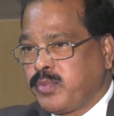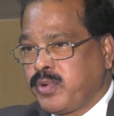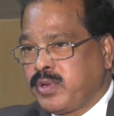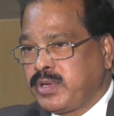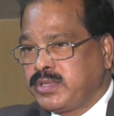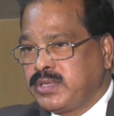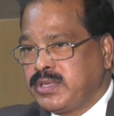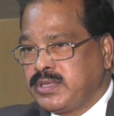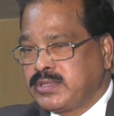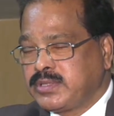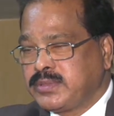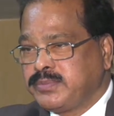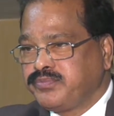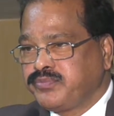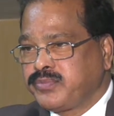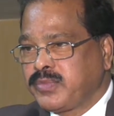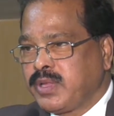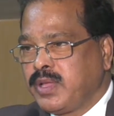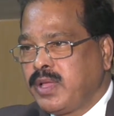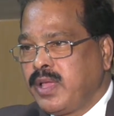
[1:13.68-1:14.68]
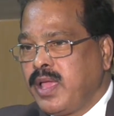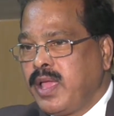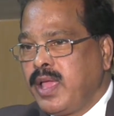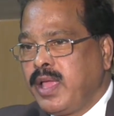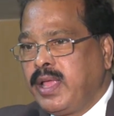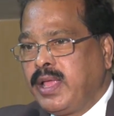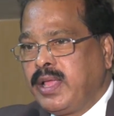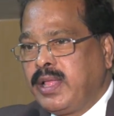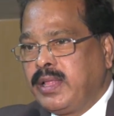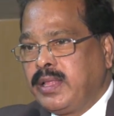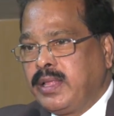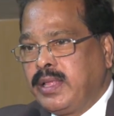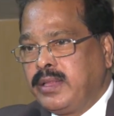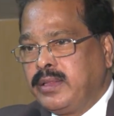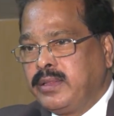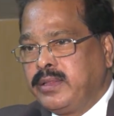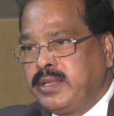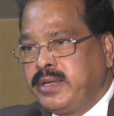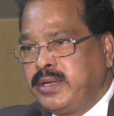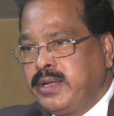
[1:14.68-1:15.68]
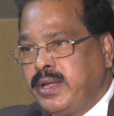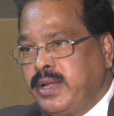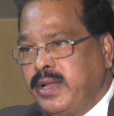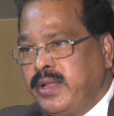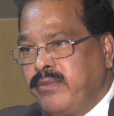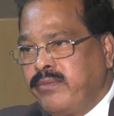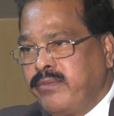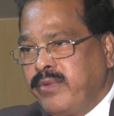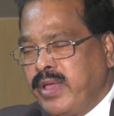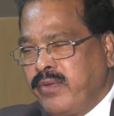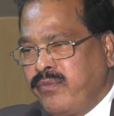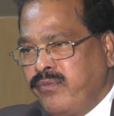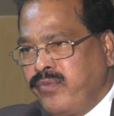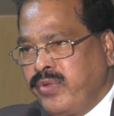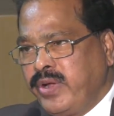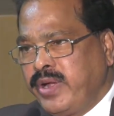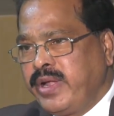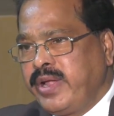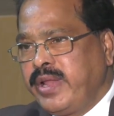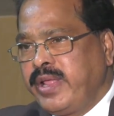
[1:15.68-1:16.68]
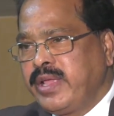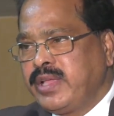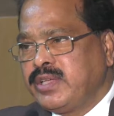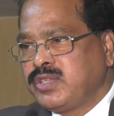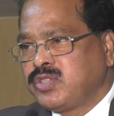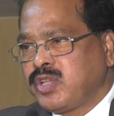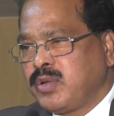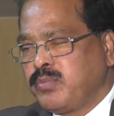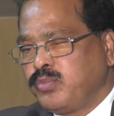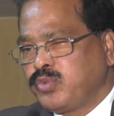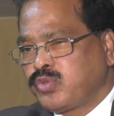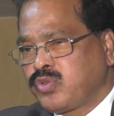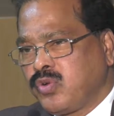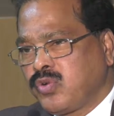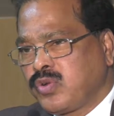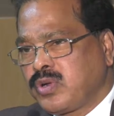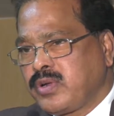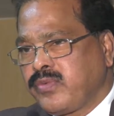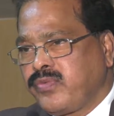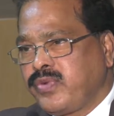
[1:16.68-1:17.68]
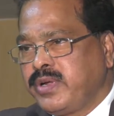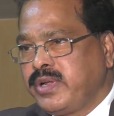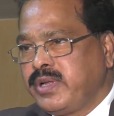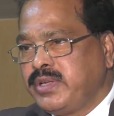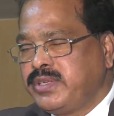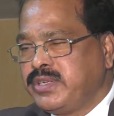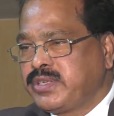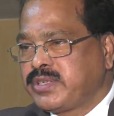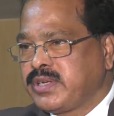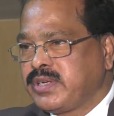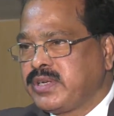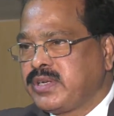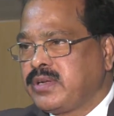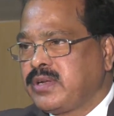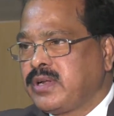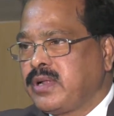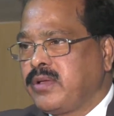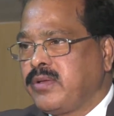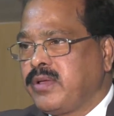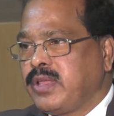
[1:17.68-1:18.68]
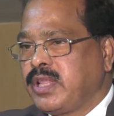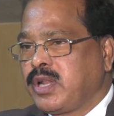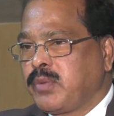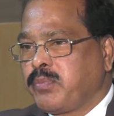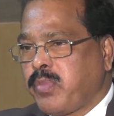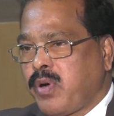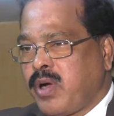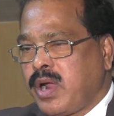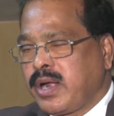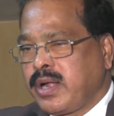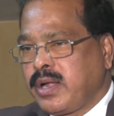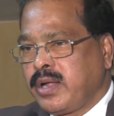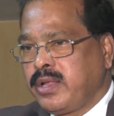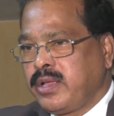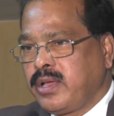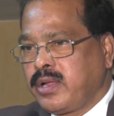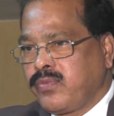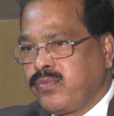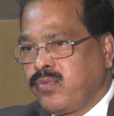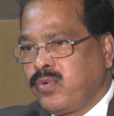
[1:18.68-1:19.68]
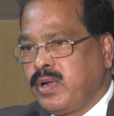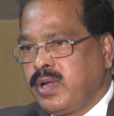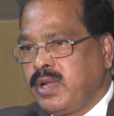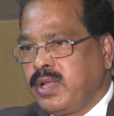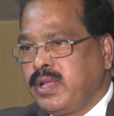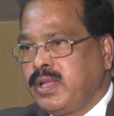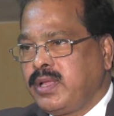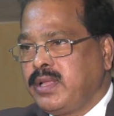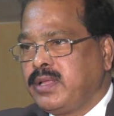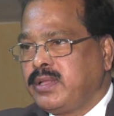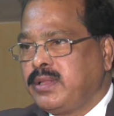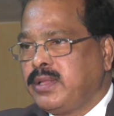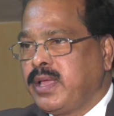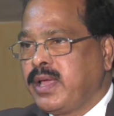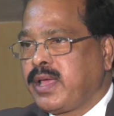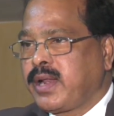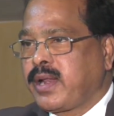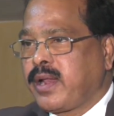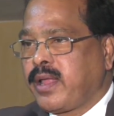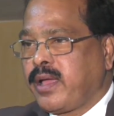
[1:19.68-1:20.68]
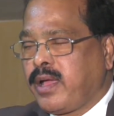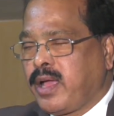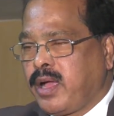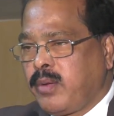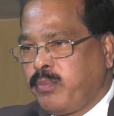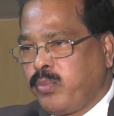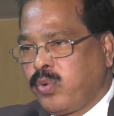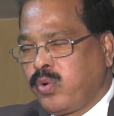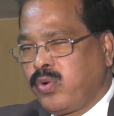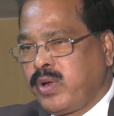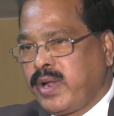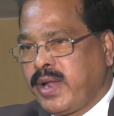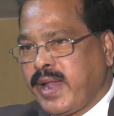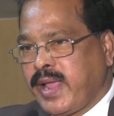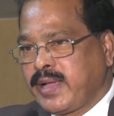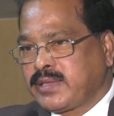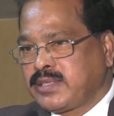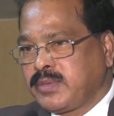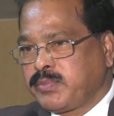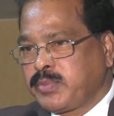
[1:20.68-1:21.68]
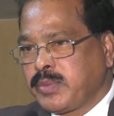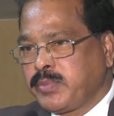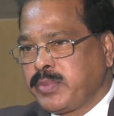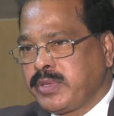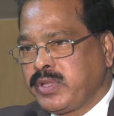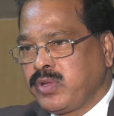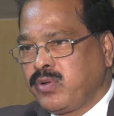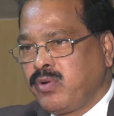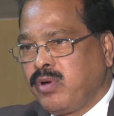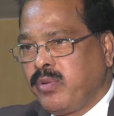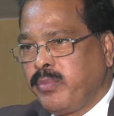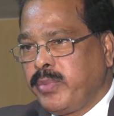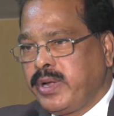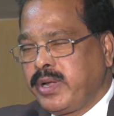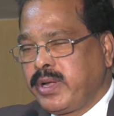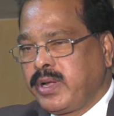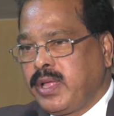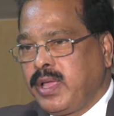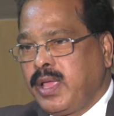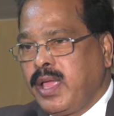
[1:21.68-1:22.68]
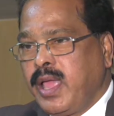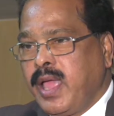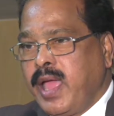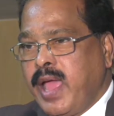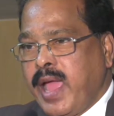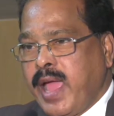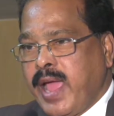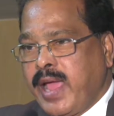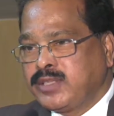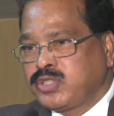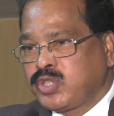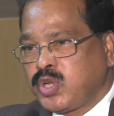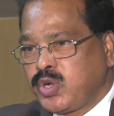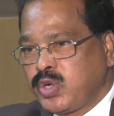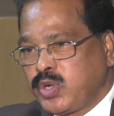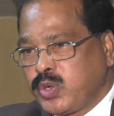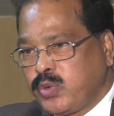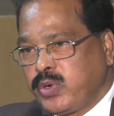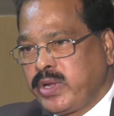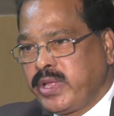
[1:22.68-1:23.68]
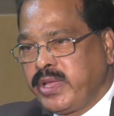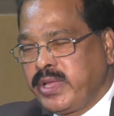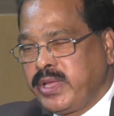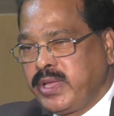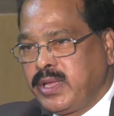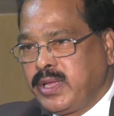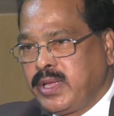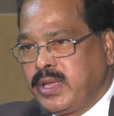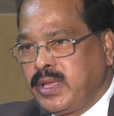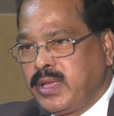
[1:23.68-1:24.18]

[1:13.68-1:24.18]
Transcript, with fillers: policies. The, every day, some sort of a decision, either partly or fully, they are approved and accepted by the government. As on today,